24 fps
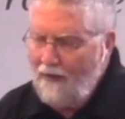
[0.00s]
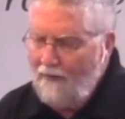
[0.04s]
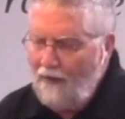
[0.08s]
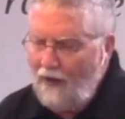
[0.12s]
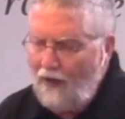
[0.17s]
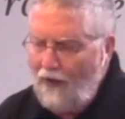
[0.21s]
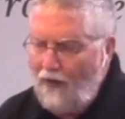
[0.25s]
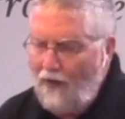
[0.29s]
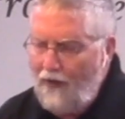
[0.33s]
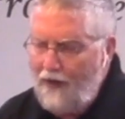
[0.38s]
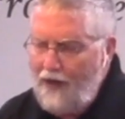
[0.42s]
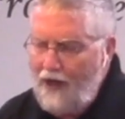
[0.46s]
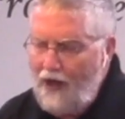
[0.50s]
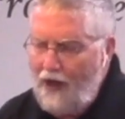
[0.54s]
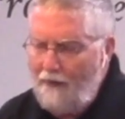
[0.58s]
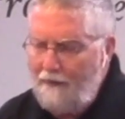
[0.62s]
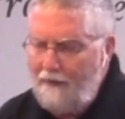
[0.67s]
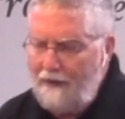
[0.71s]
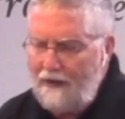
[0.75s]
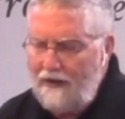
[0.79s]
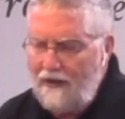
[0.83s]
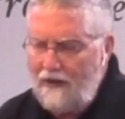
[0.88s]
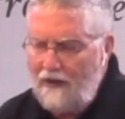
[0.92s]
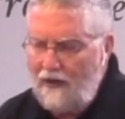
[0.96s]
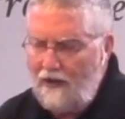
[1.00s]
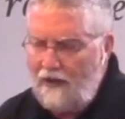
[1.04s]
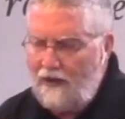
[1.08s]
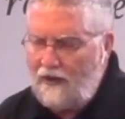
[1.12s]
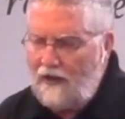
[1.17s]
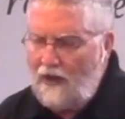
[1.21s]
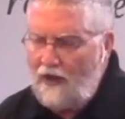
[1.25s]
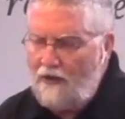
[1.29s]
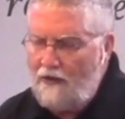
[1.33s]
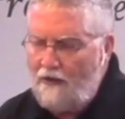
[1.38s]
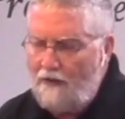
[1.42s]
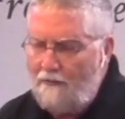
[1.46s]
But Lord, help us to
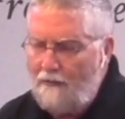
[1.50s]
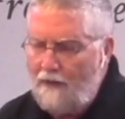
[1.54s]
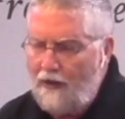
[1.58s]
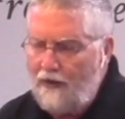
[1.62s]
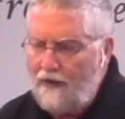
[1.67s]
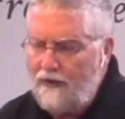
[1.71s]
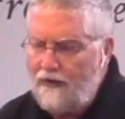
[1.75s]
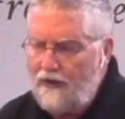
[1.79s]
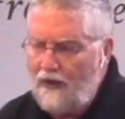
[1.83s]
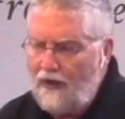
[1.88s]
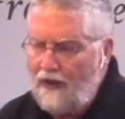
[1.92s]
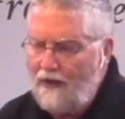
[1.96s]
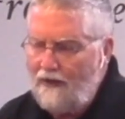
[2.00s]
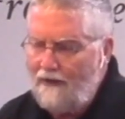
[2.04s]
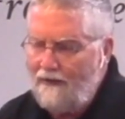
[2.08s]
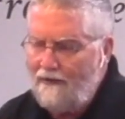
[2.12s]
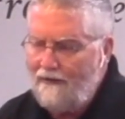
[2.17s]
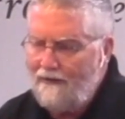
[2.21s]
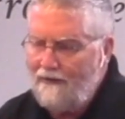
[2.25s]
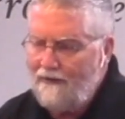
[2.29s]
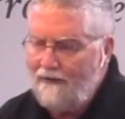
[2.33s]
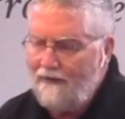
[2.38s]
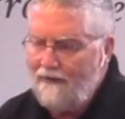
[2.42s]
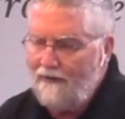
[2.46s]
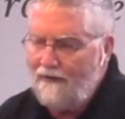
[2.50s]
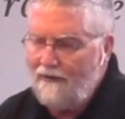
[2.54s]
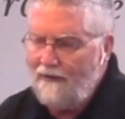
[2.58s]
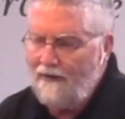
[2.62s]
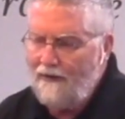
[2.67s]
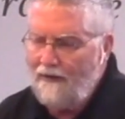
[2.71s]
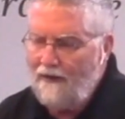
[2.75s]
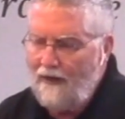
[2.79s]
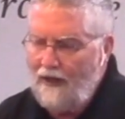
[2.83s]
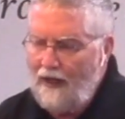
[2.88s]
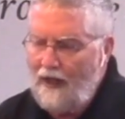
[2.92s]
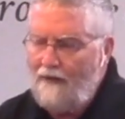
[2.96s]
see your mercy,
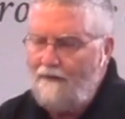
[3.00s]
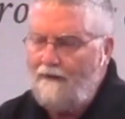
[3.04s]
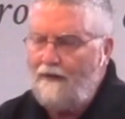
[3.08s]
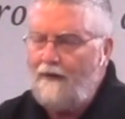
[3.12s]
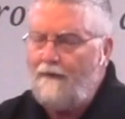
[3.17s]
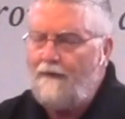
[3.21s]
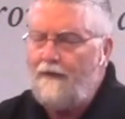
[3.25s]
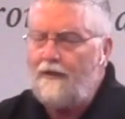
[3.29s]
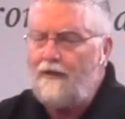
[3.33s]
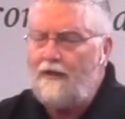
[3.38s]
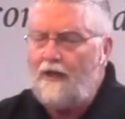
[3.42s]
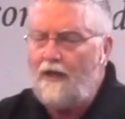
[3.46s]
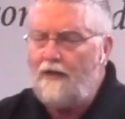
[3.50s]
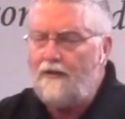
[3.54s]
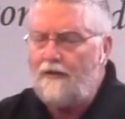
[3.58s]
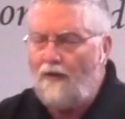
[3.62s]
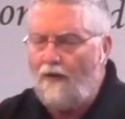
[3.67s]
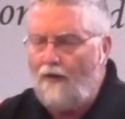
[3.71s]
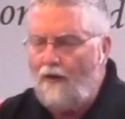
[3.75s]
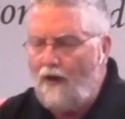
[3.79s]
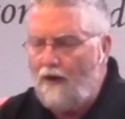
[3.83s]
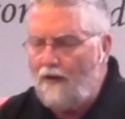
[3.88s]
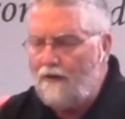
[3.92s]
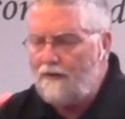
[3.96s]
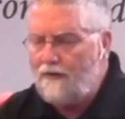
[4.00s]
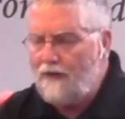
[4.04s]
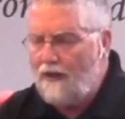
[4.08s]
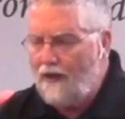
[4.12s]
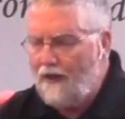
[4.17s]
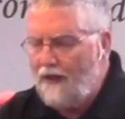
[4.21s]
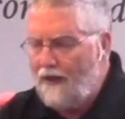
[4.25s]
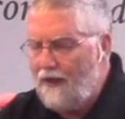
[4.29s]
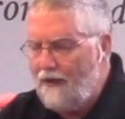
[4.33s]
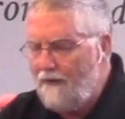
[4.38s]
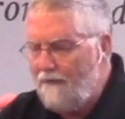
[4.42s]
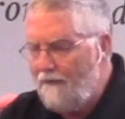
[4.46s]
even if it takes a long
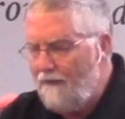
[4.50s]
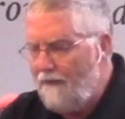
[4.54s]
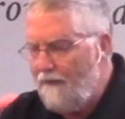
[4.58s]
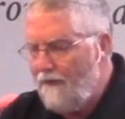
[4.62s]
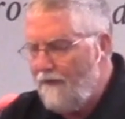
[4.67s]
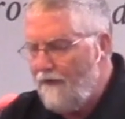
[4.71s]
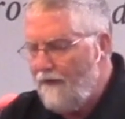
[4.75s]
time.